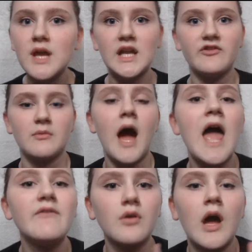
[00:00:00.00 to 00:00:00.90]
gaining from that?
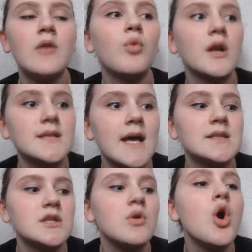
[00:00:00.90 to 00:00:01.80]
I wanted to
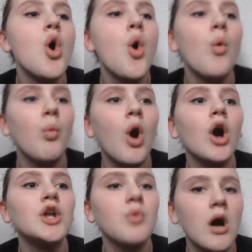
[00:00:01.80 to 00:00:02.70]
ask you, what
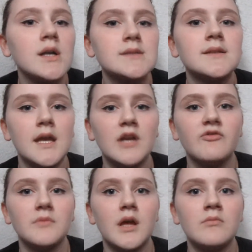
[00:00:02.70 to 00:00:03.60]
are you honestly gaining
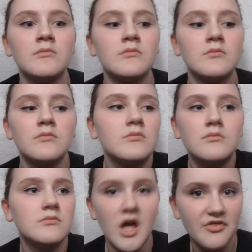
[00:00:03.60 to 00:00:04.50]
from that?
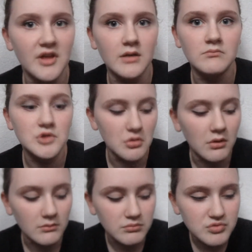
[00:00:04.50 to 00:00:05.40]
Nothing.
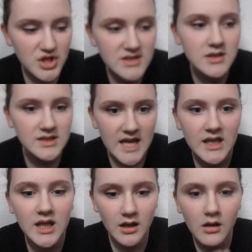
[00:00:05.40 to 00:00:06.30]
You're just
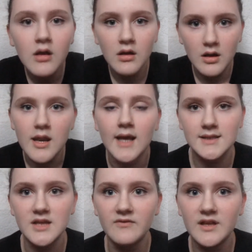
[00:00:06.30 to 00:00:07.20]
gaining
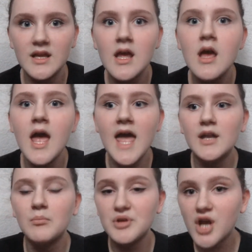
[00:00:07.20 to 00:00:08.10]
negativity,
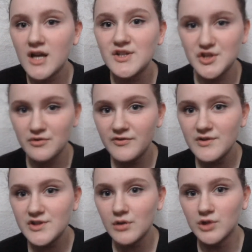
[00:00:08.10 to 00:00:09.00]
and because you feel
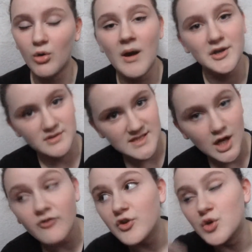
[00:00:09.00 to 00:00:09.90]
so low about
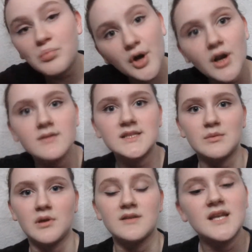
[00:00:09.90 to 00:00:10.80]
yourself, you put it on
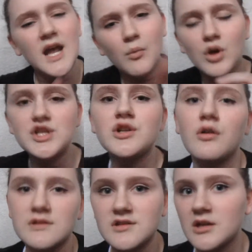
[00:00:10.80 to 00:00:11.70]
someone else. And I want you to
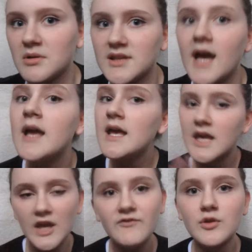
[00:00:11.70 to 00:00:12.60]
also think about that.
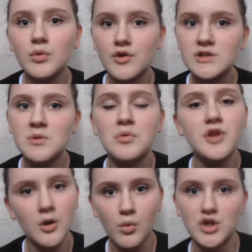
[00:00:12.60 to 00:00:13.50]
If you're one of those people
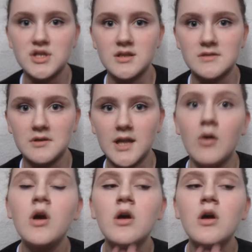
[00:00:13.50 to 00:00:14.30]
that are watching this right now,